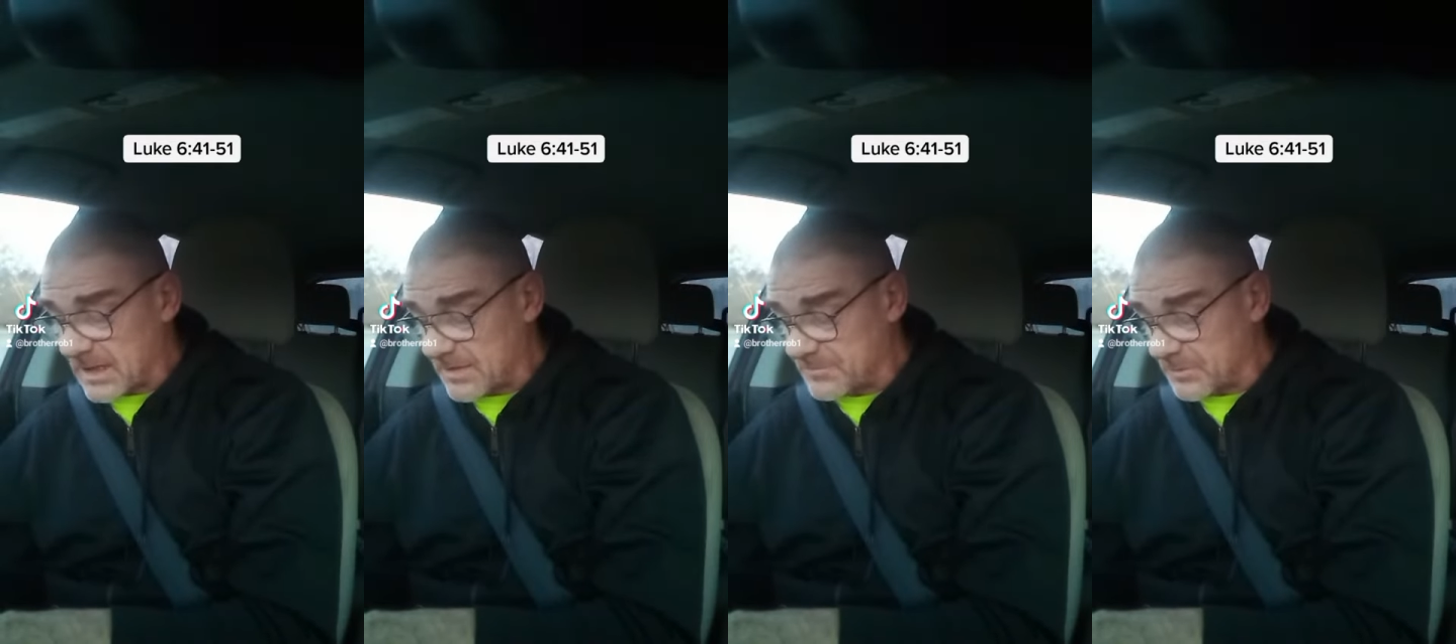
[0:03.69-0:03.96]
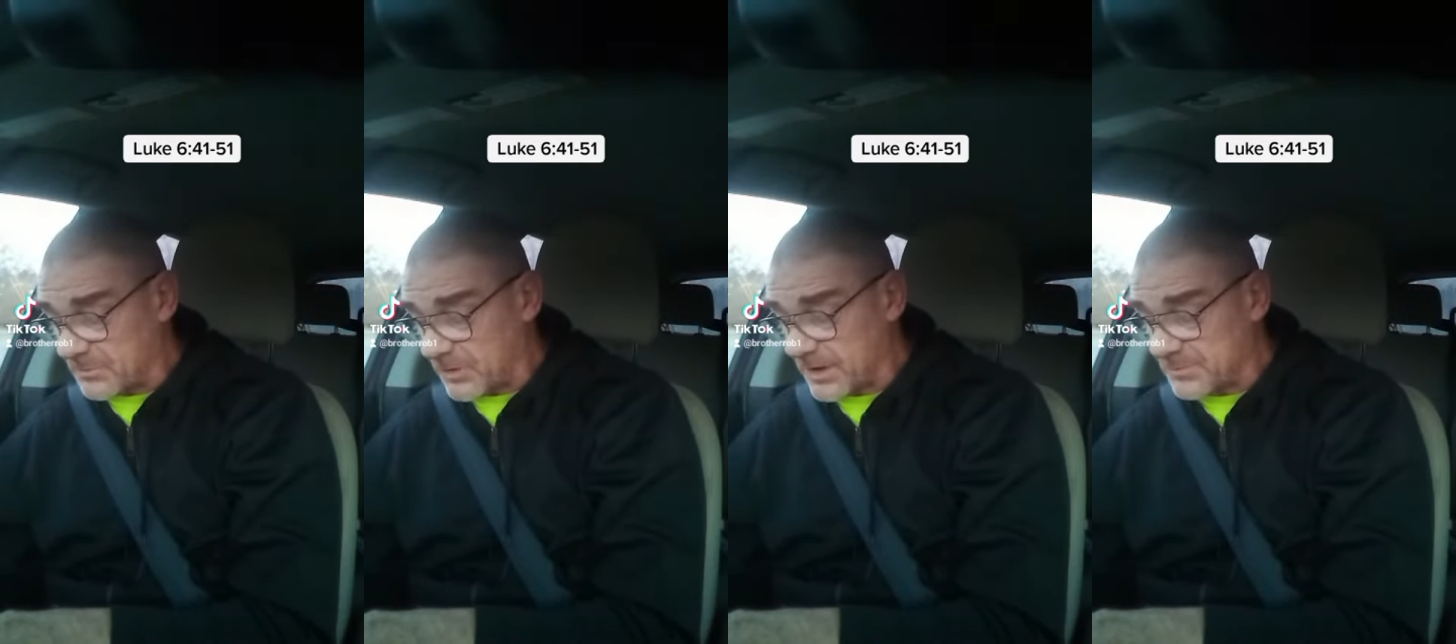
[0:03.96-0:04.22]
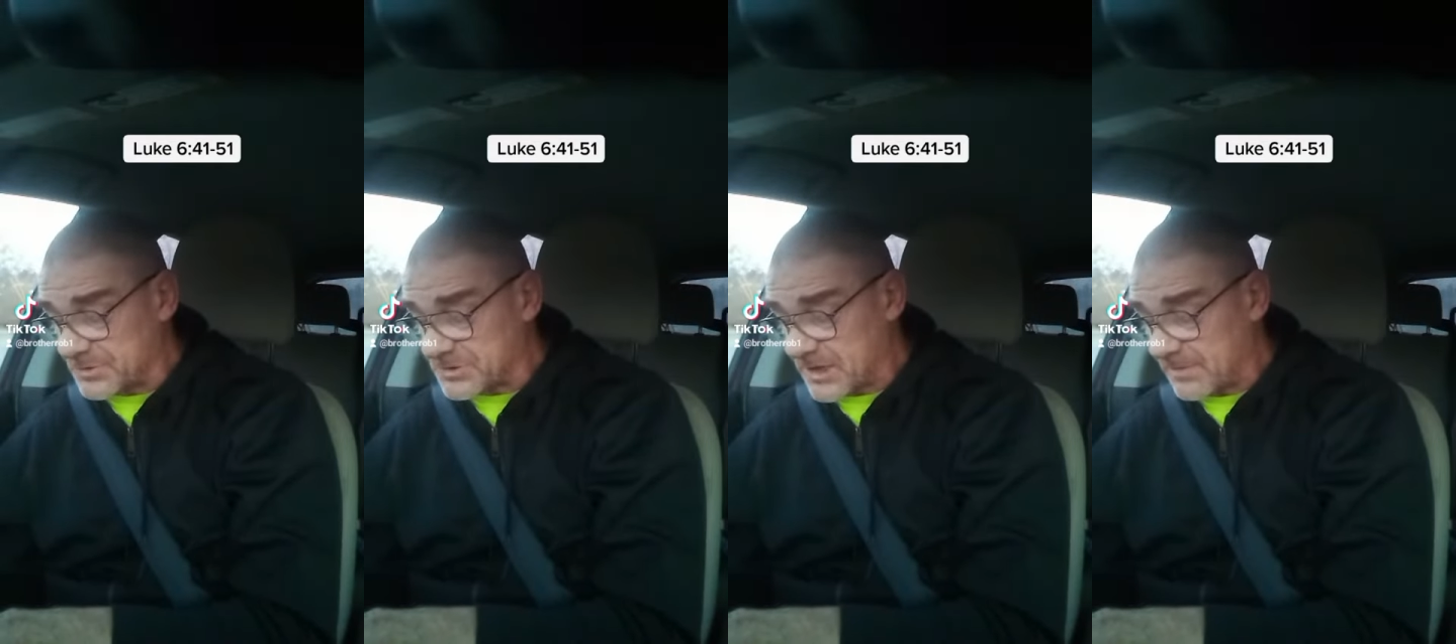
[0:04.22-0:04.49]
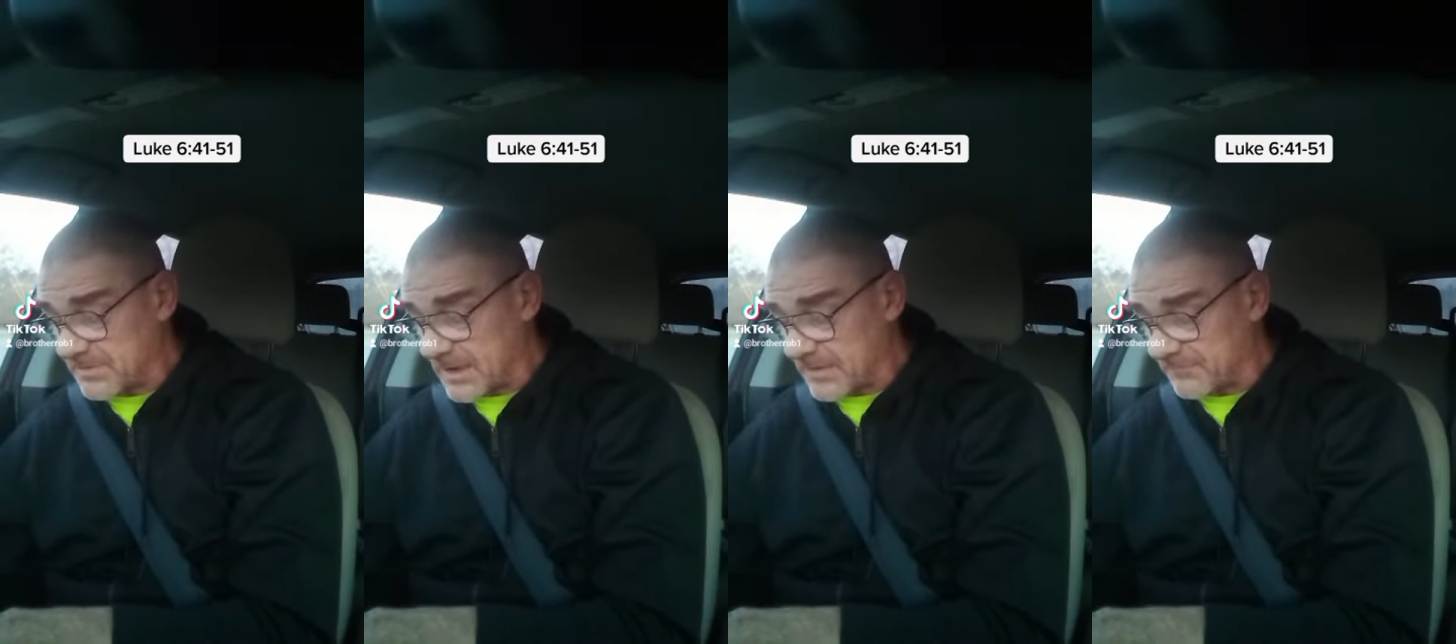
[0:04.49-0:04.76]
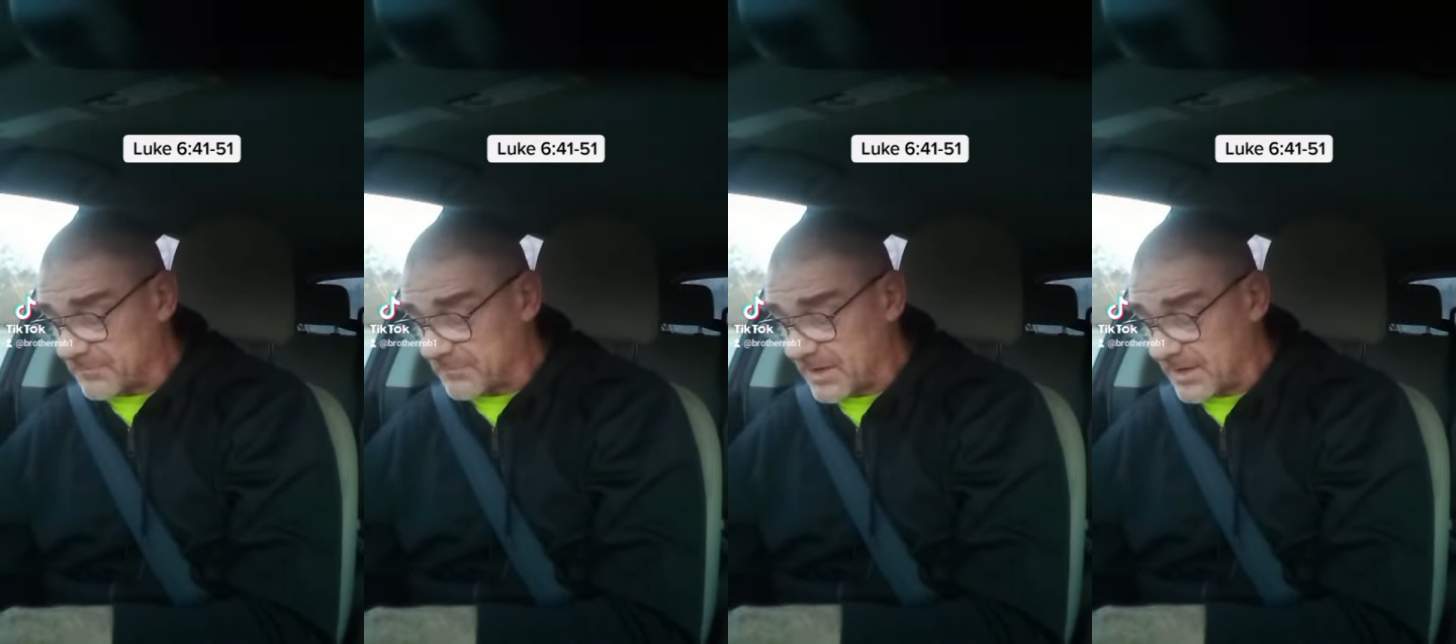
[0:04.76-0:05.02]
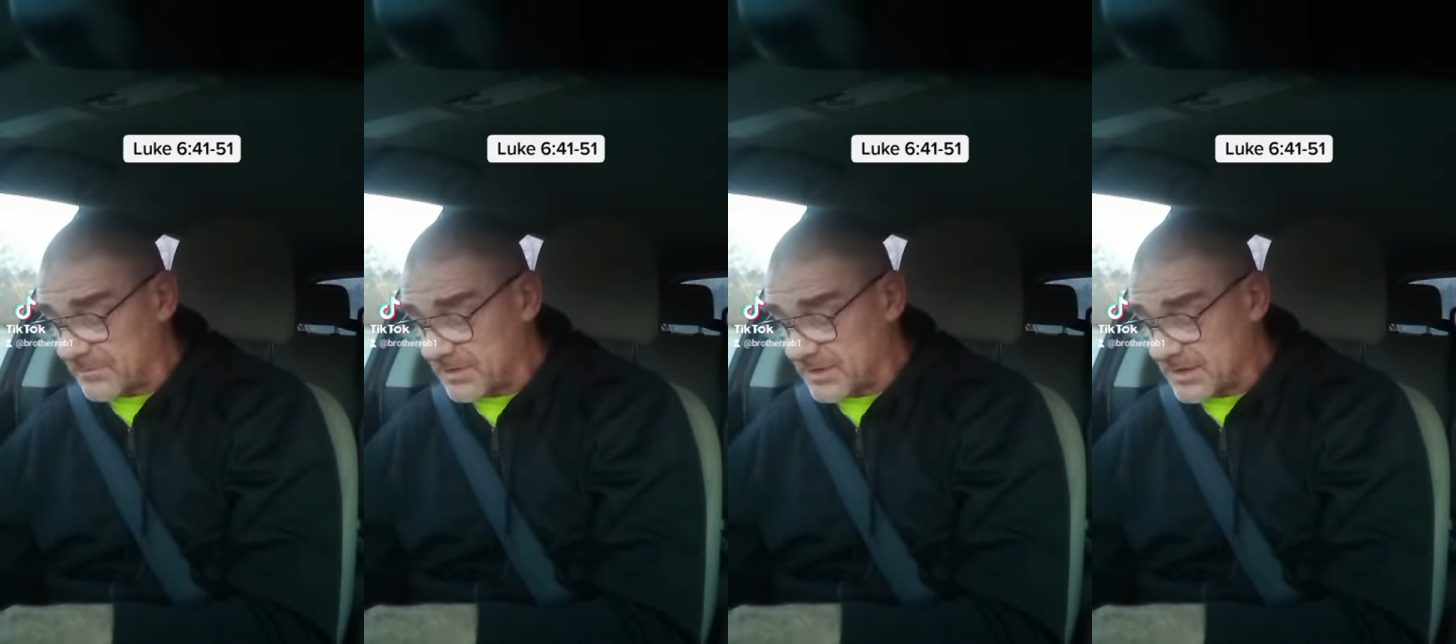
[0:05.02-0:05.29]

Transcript: I am the bread which came down from heaven.